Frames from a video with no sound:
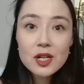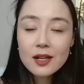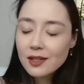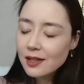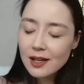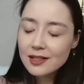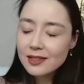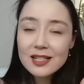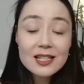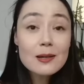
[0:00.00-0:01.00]
Yes, this
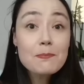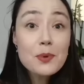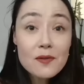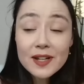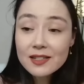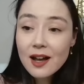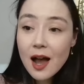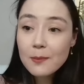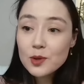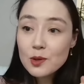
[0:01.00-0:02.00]
is the perfect
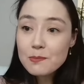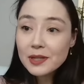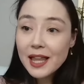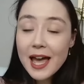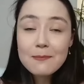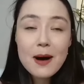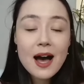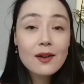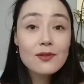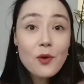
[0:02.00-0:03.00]
time to play my
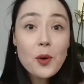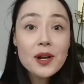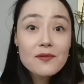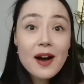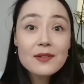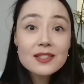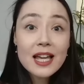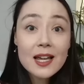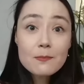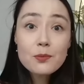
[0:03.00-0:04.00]

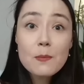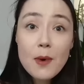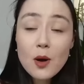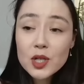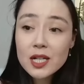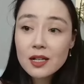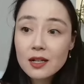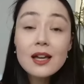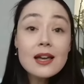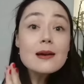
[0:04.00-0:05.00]
45-second promotion.
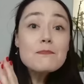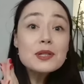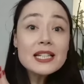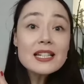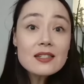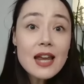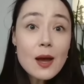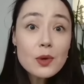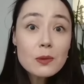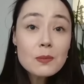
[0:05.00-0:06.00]
Please stay
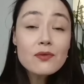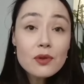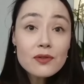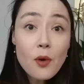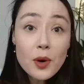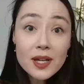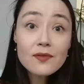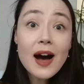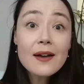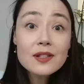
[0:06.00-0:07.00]
with me for
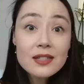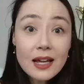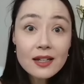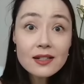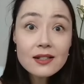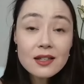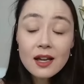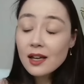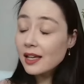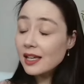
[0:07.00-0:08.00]
45 seconds.
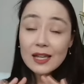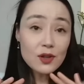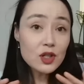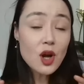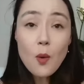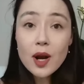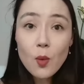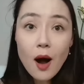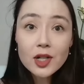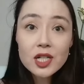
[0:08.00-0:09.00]
If you don't want to
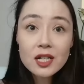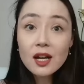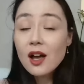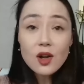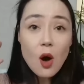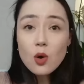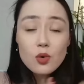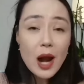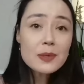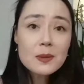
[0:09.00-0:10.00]
watch it, go
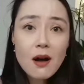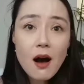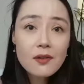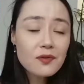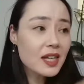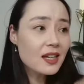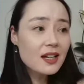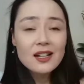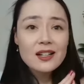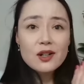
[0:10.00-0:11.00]
grab some coffee,
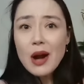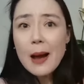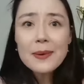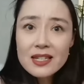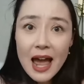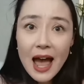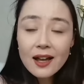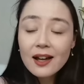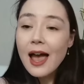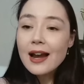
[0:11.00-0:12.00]
grab a
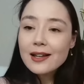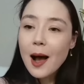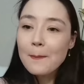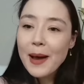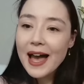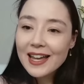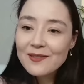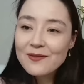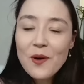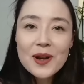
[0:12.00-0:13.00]
snack, and come back in
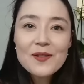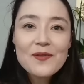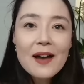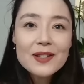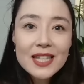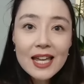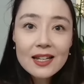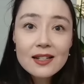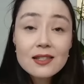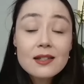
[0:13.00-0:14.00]
45
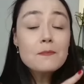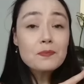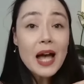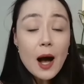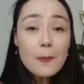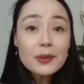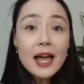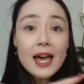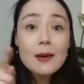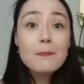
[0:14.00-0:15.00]
seconds. I'll play
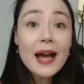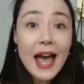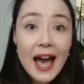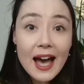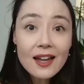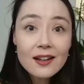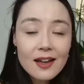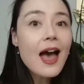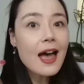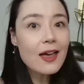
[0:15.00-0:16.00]
my ad,
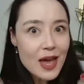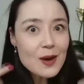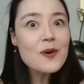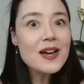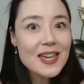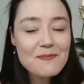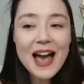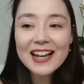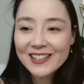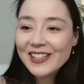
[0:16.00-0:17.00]
and then we'll get back
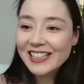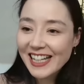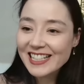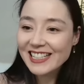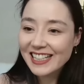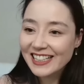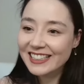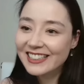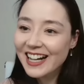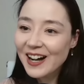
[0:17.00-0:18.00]
to the lesson.
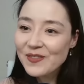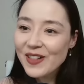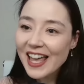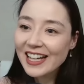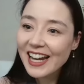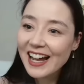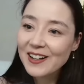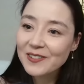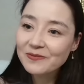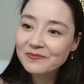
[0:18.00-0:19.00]
I'll play it now.